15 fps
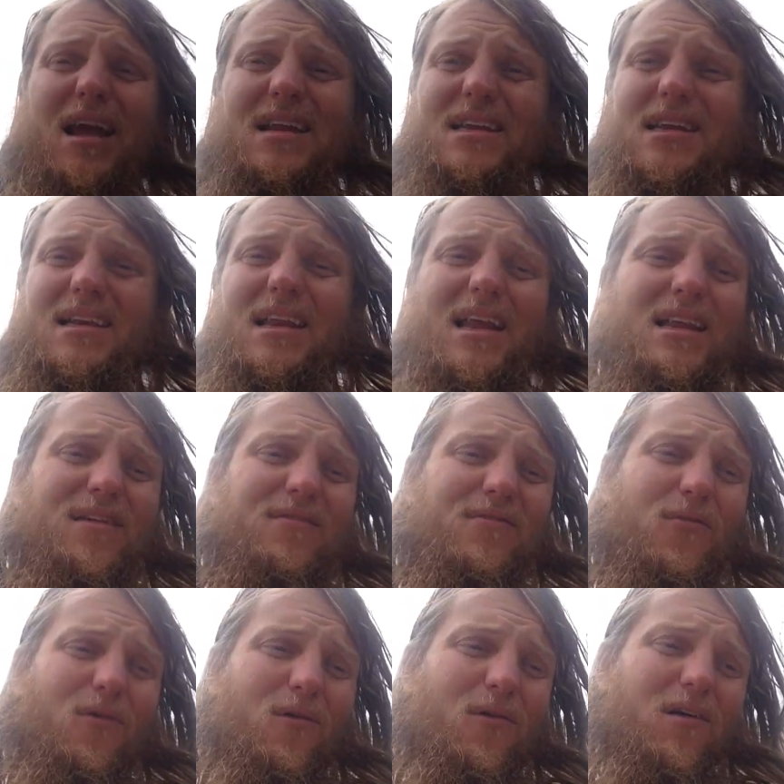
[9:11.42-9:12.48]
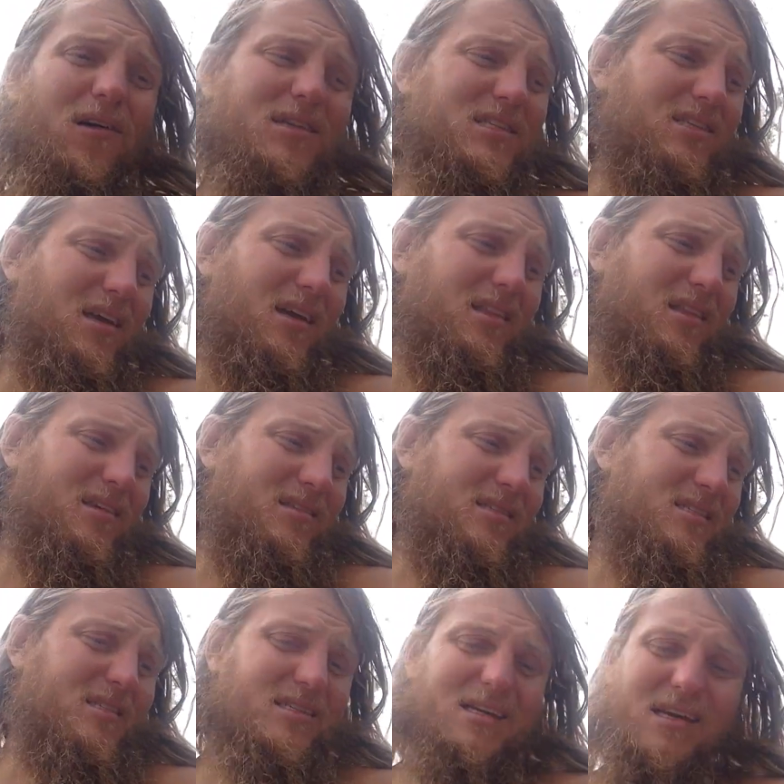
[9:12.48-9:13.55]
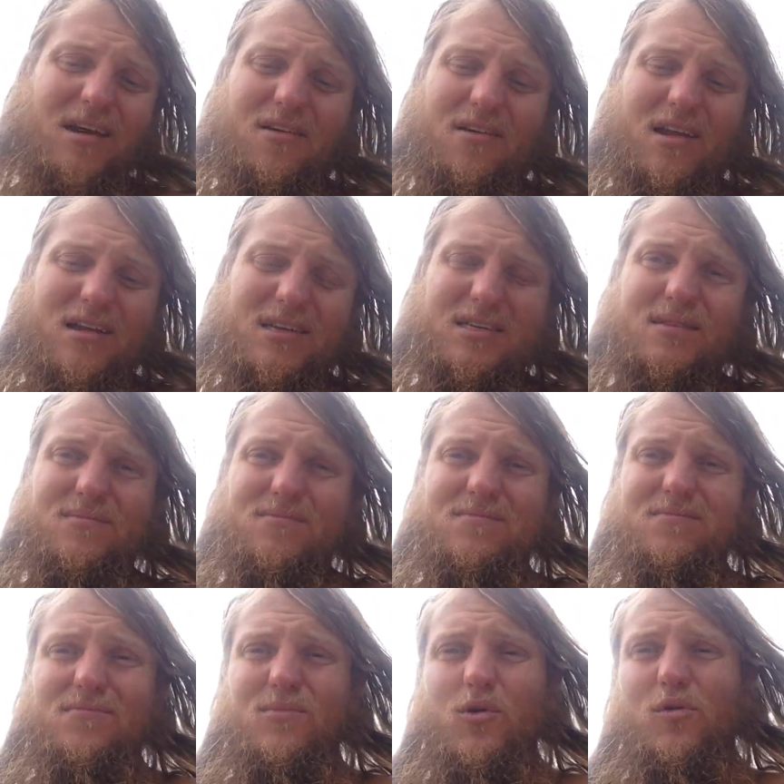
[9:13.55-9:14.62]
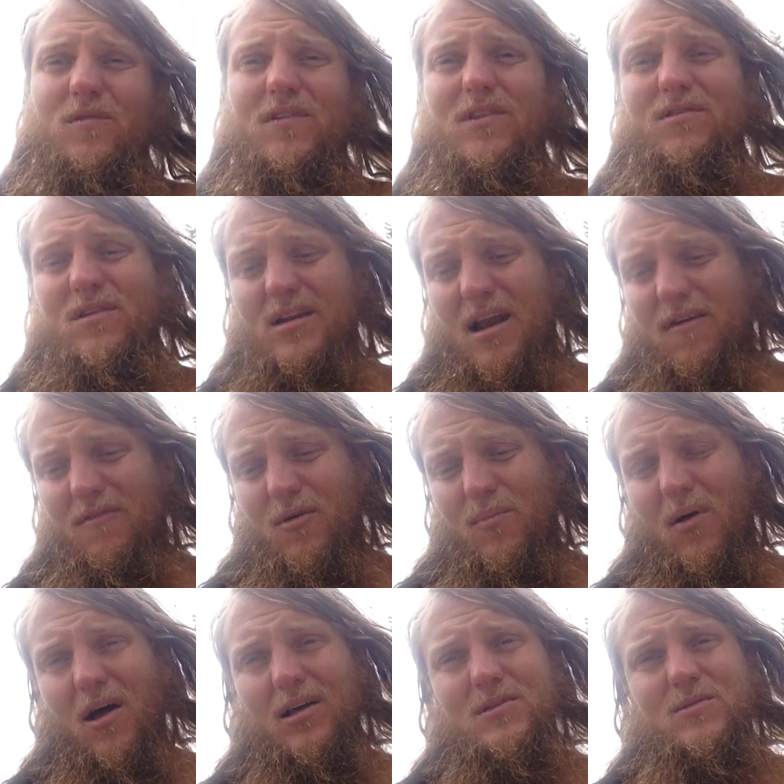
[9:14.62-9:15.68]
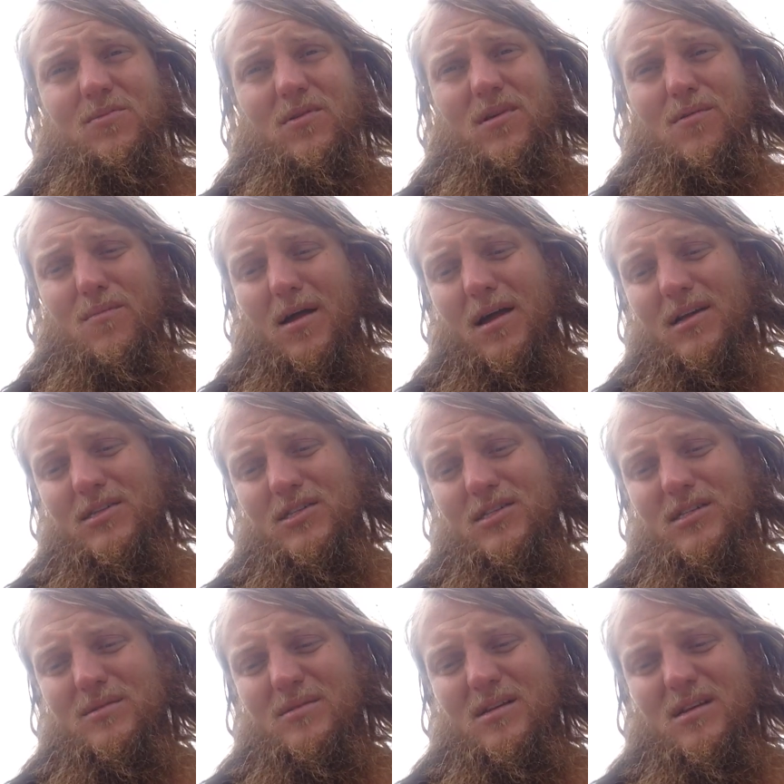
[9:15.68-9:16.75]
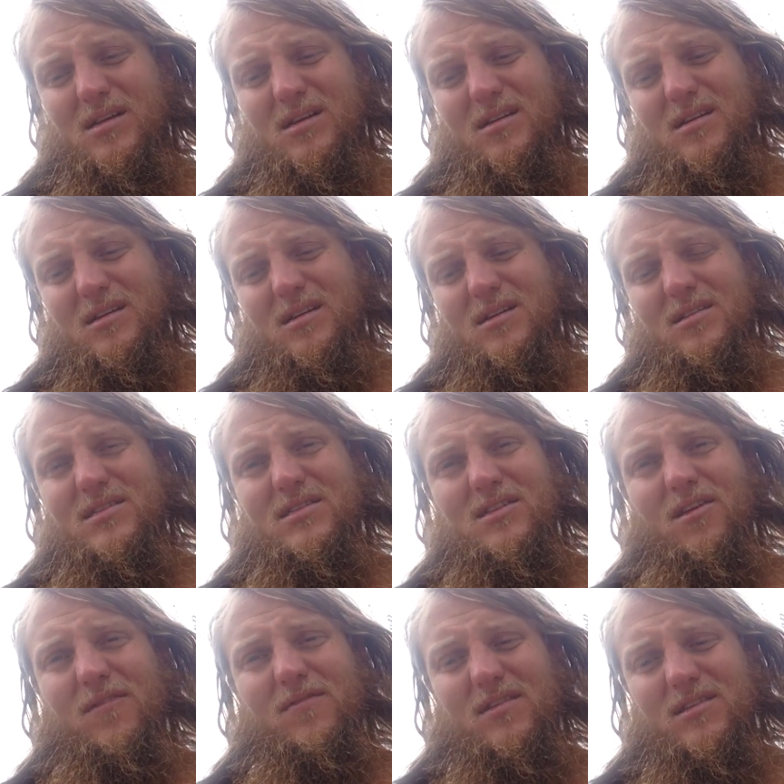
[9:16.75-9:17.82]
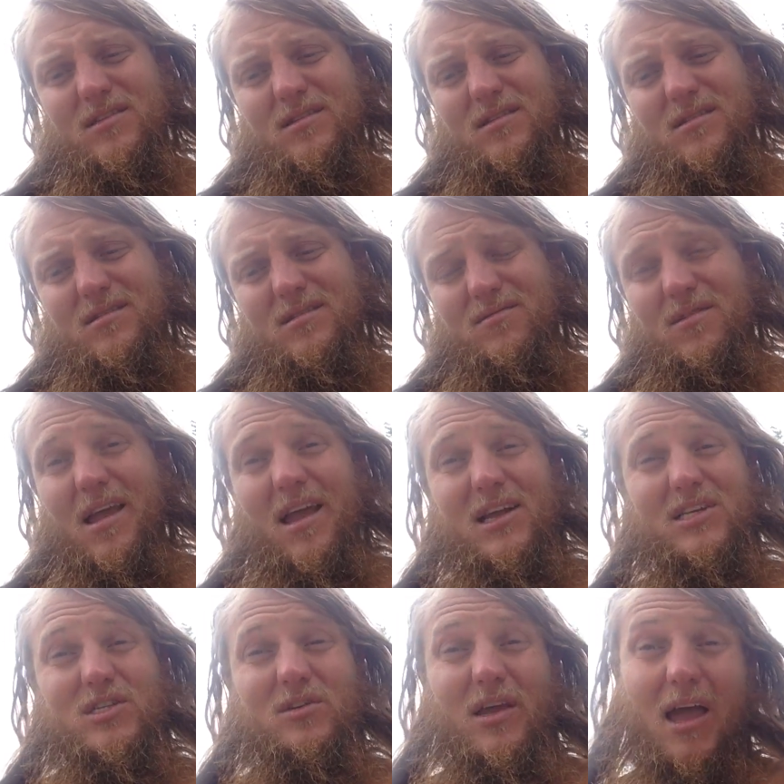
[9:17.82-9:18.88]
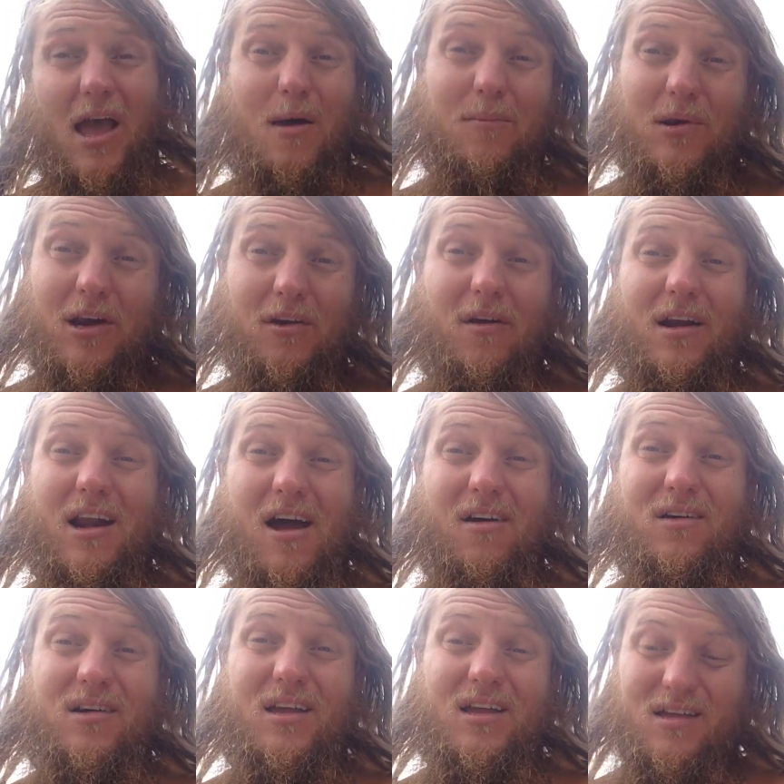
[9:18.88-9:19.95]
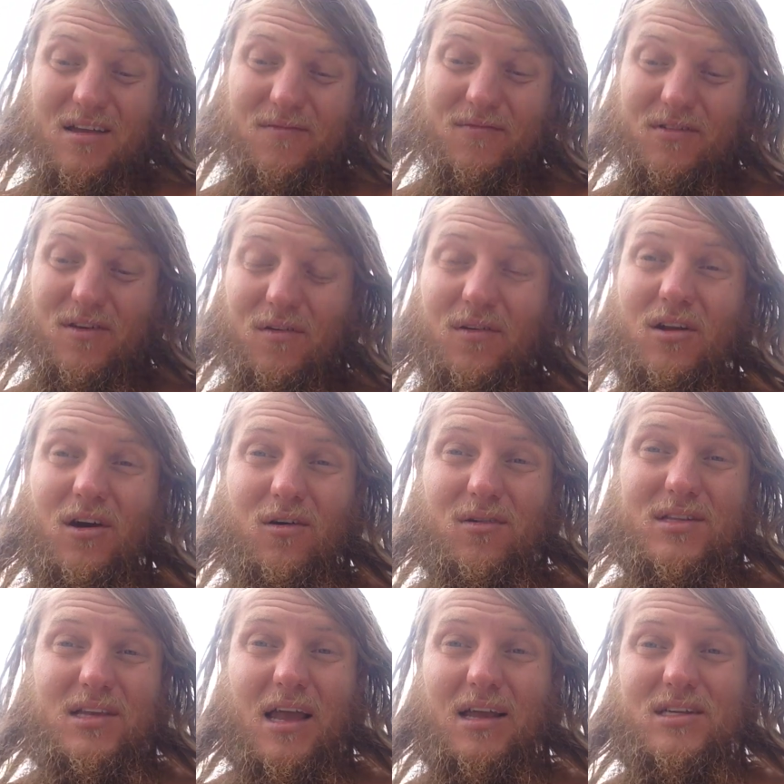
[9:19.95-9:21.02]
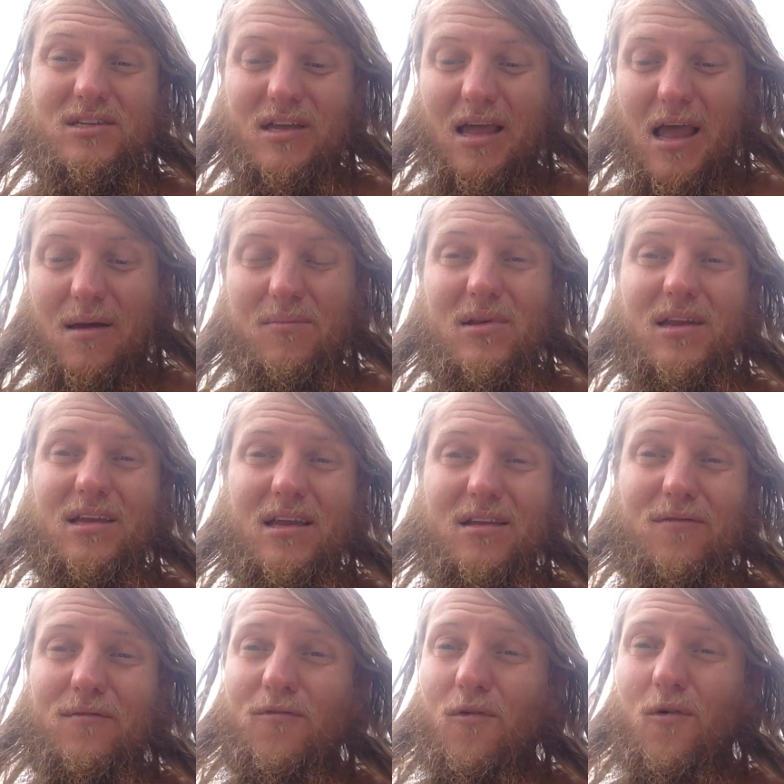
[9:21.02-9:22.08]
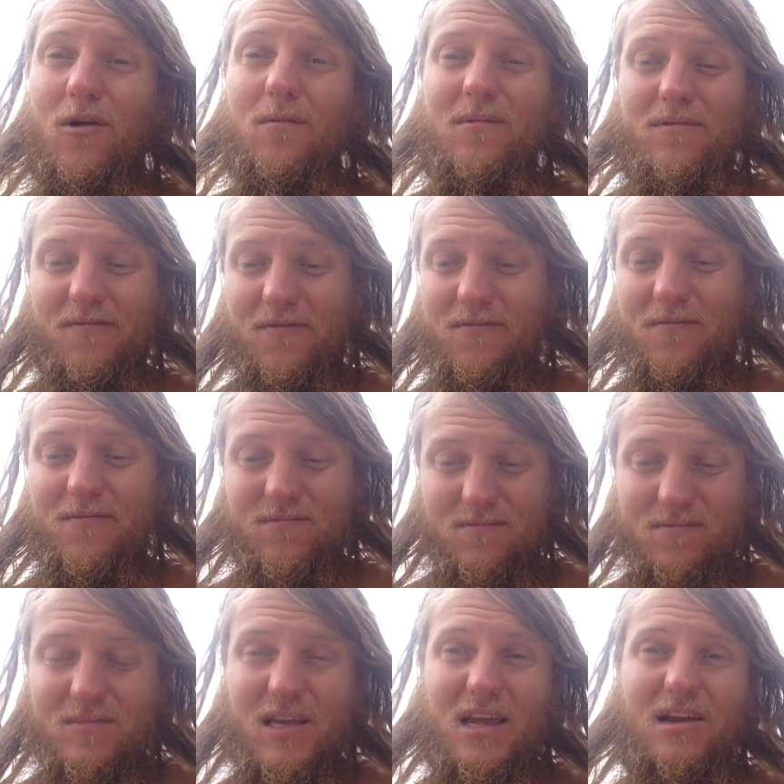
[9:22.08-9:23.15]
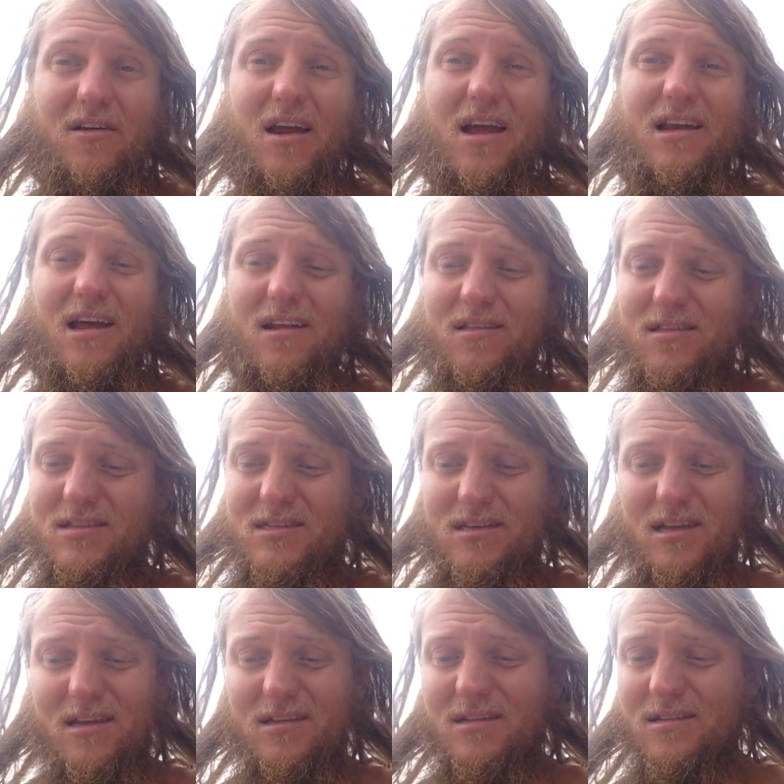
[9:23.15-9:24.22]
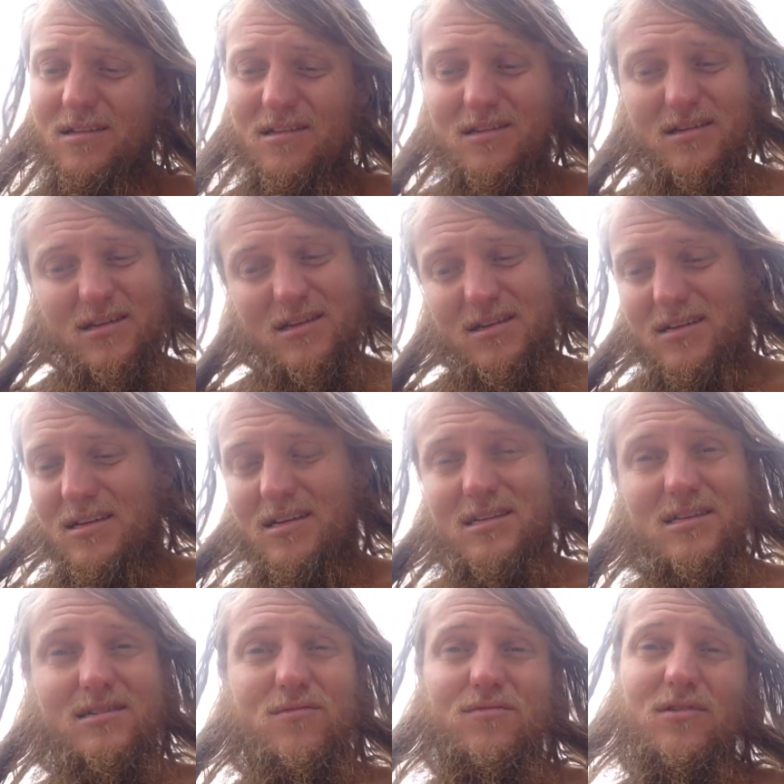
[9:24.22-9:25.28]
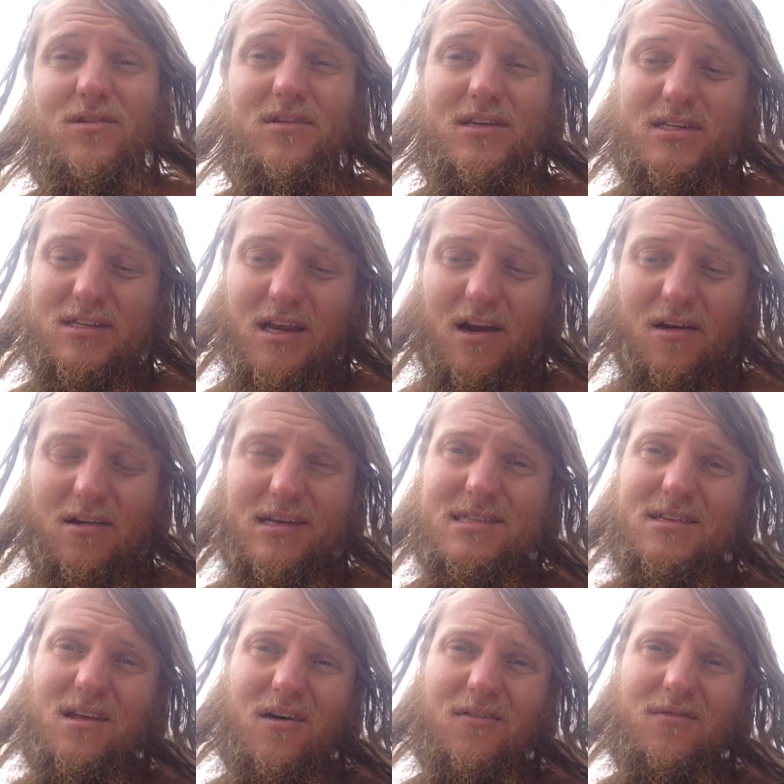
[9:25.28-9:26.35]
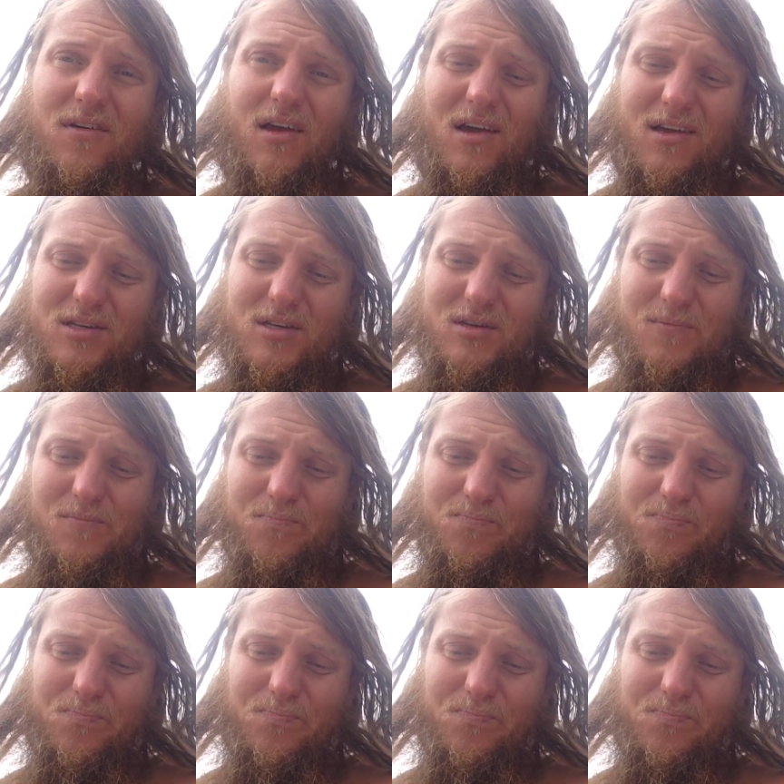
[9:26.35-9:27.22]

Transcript: 1984. It's like the scariest movie you could ever possibly imagine. The stuff that's actually happening right now. If you don't know what's actually happening, get informed. Get your head out of the sand, and it's really scary stuff, guys.